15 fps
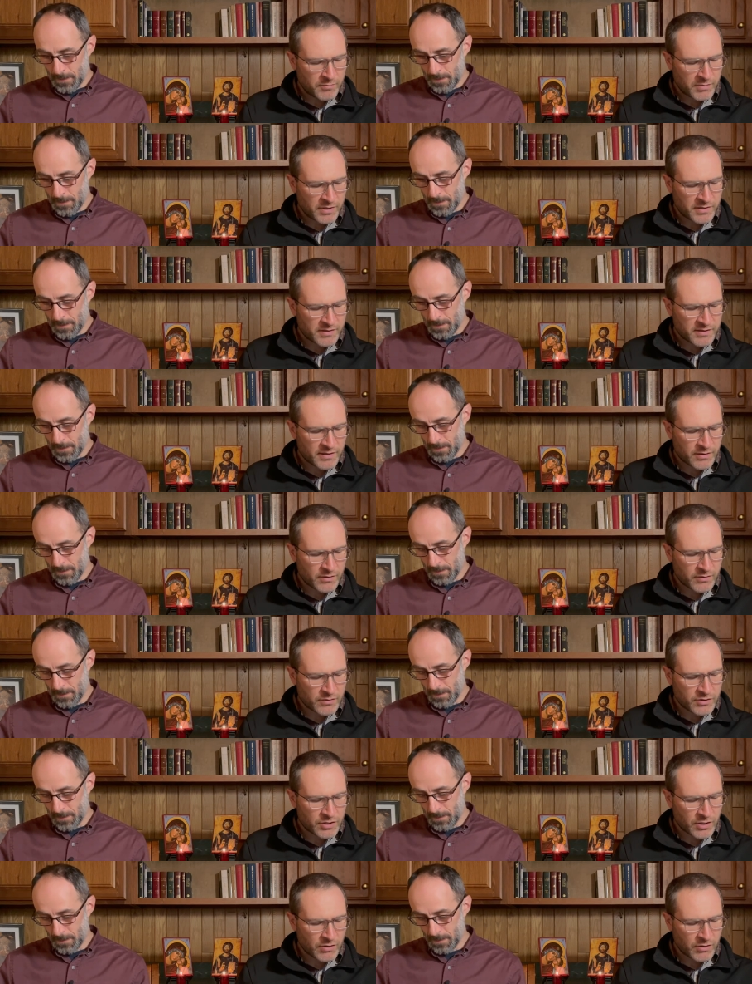Speaker 1: but
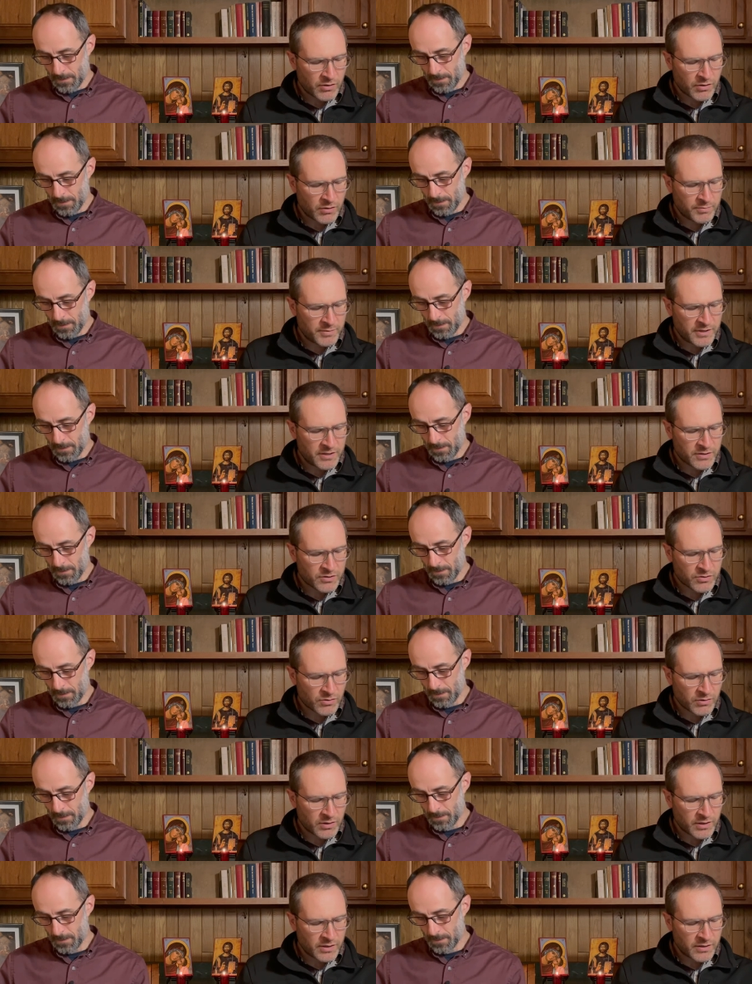sinners shall all be
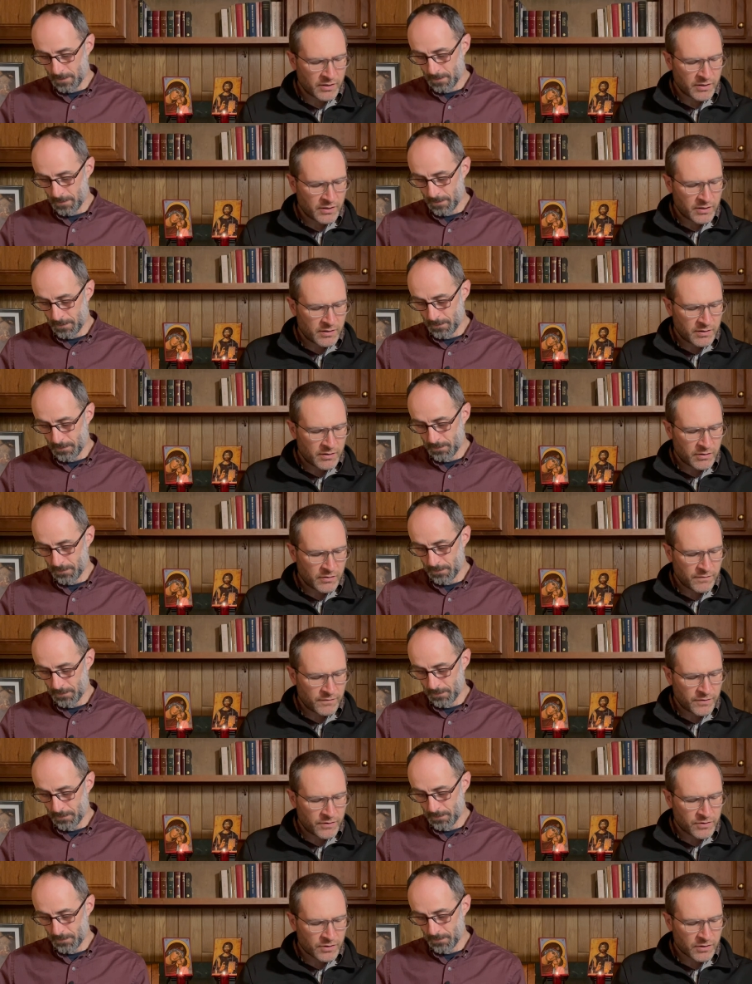destroyed. No
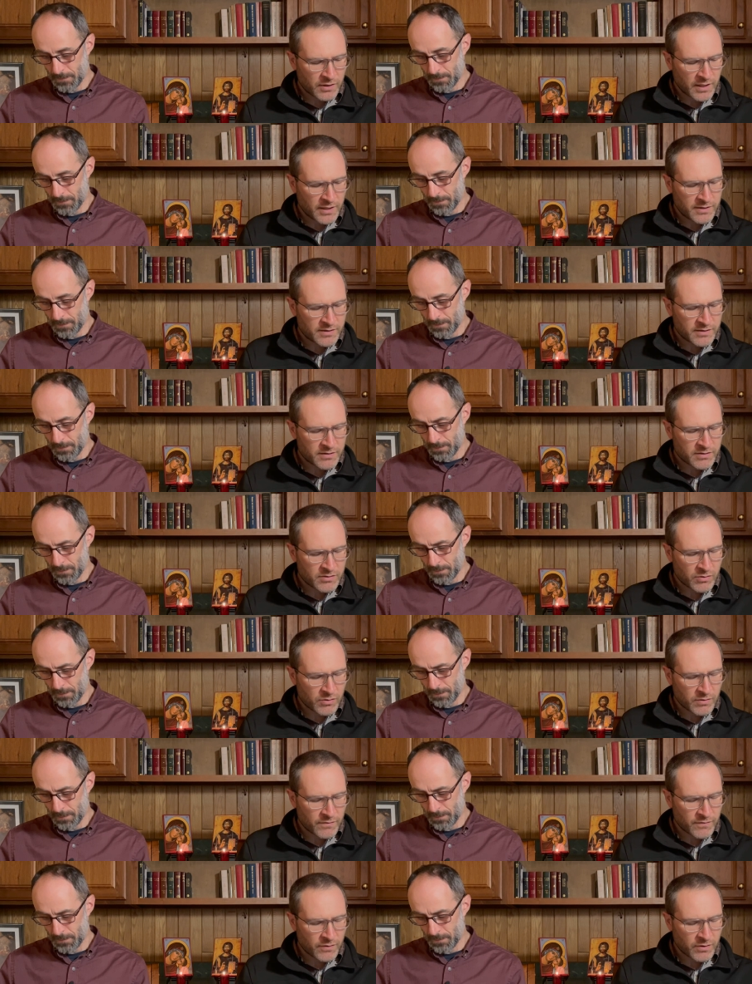future lies in
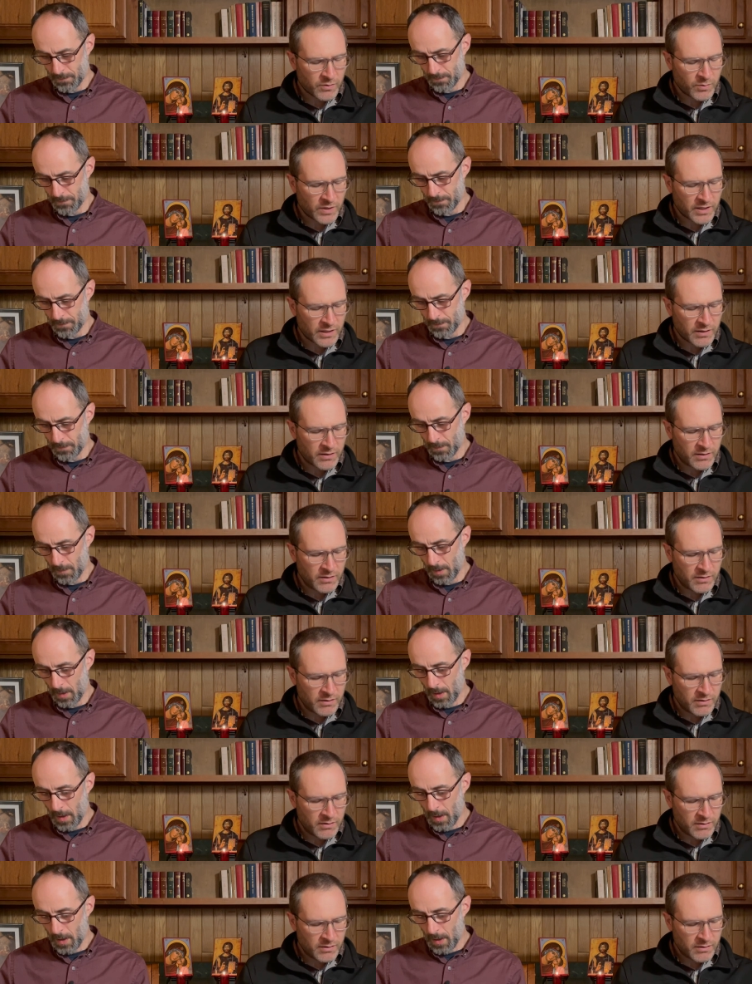store for the wicked.
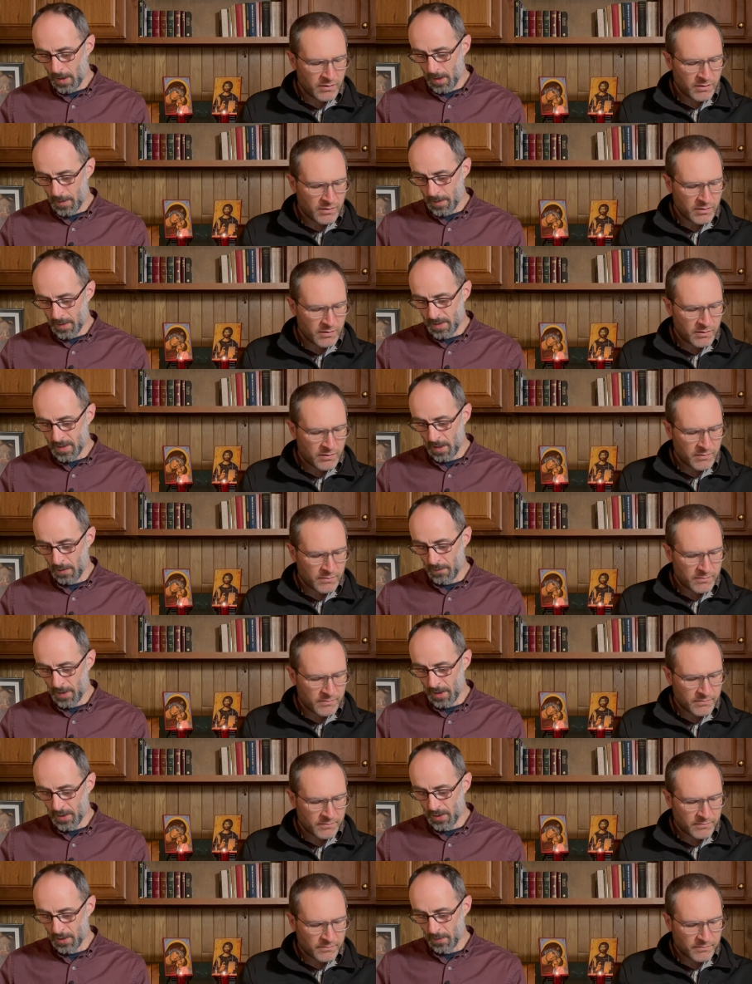
Speaker 2: The
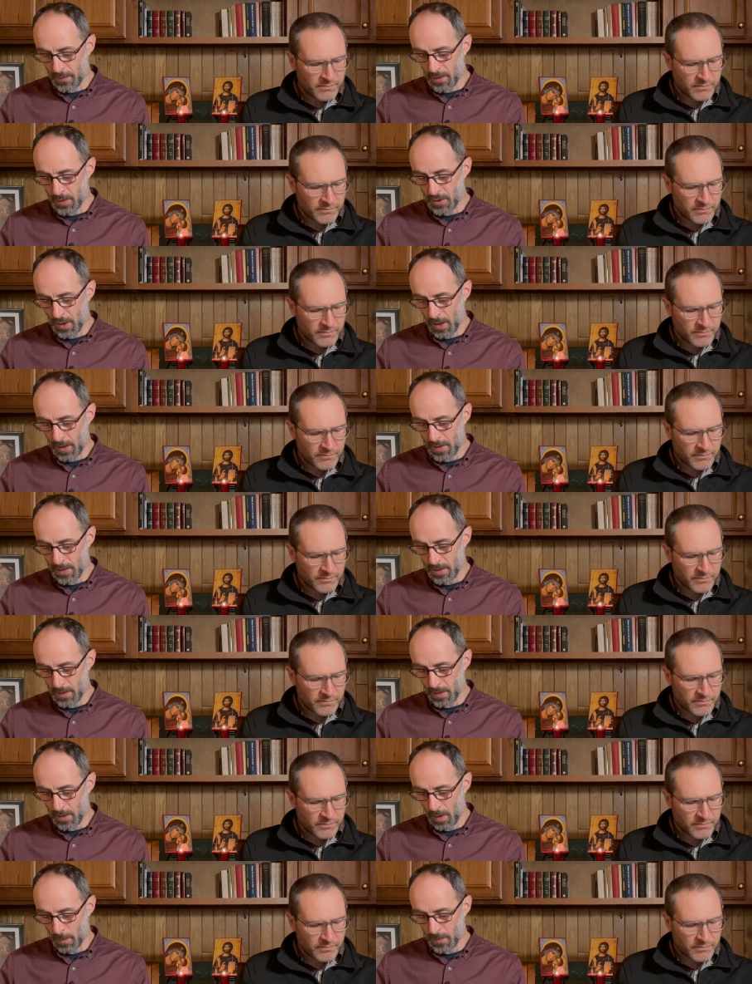salvation of the
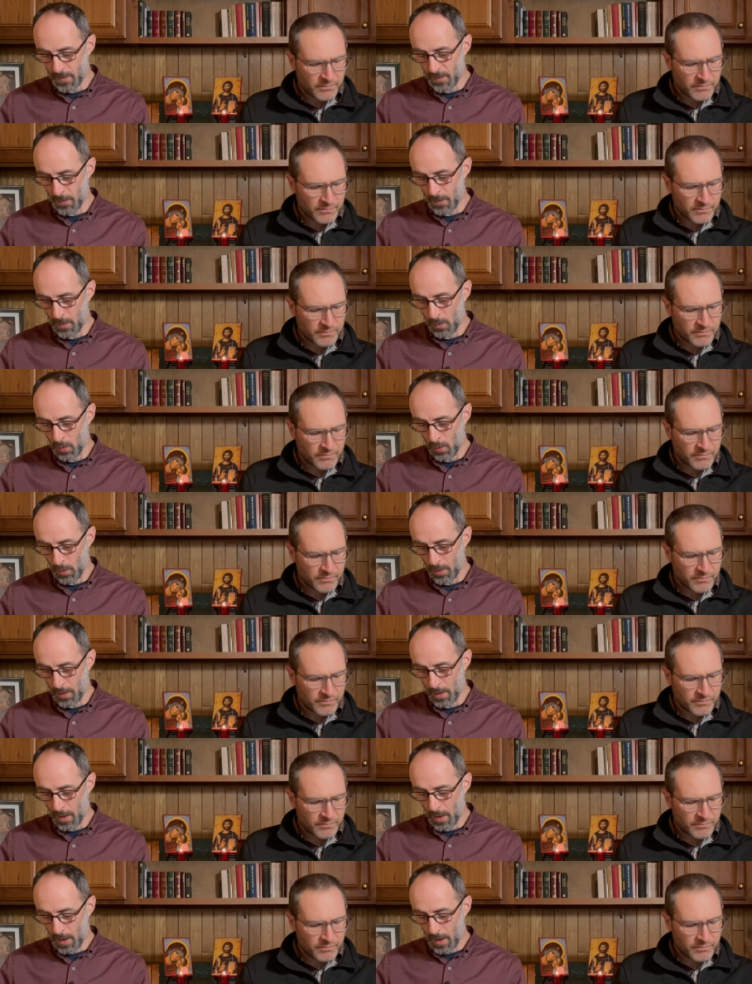just comes from the
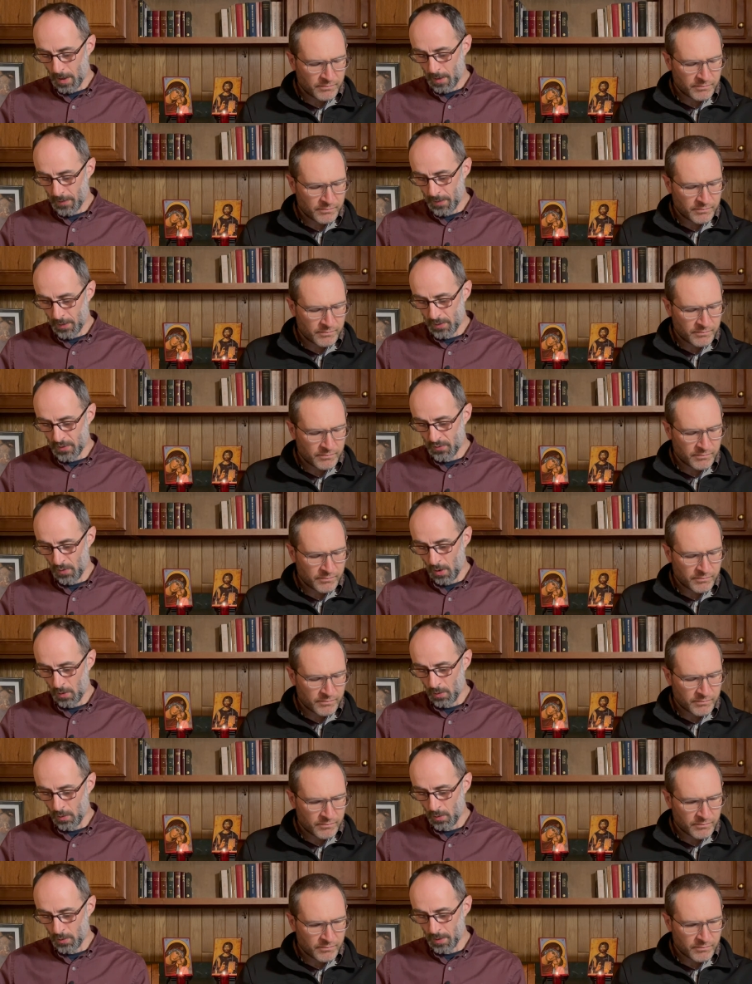Lord, their
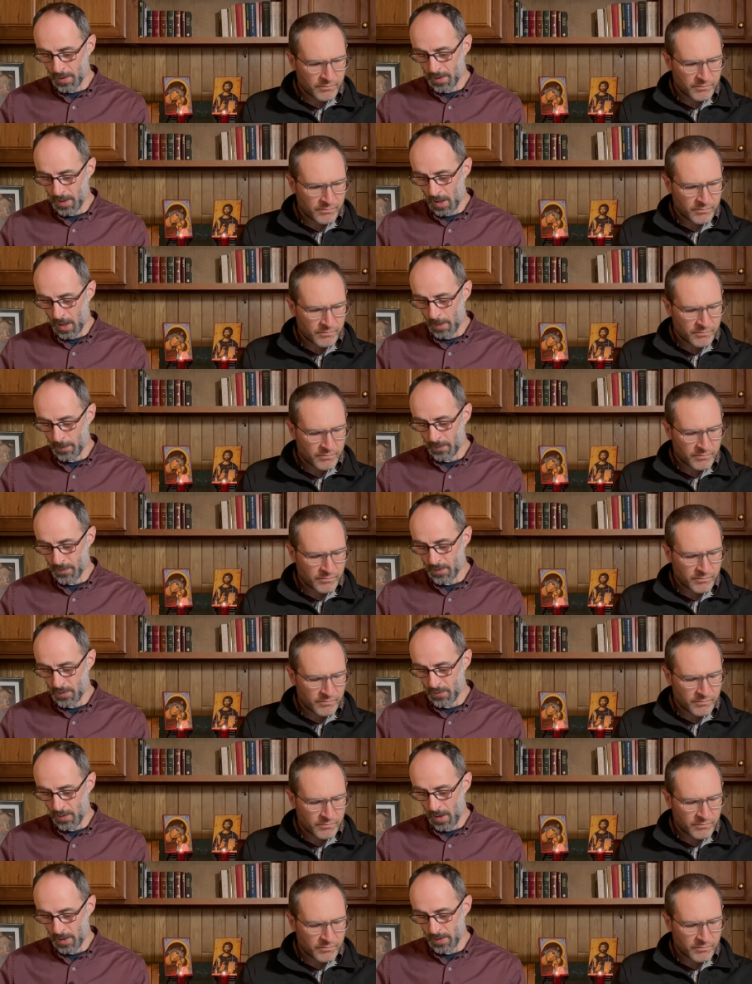stronghold in time of
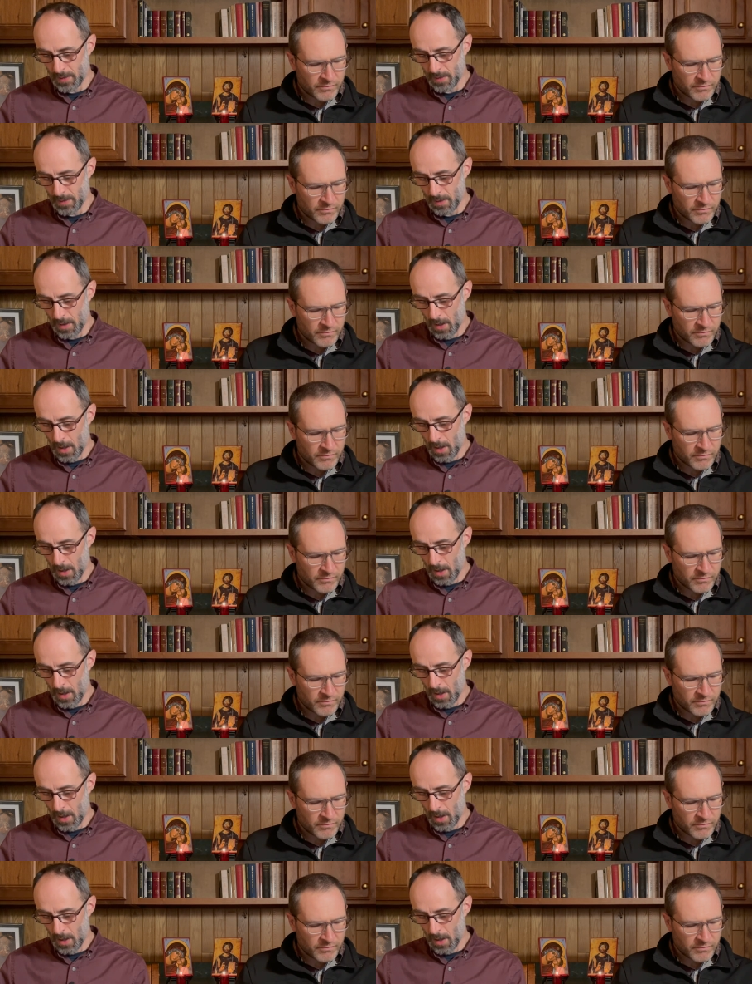distress.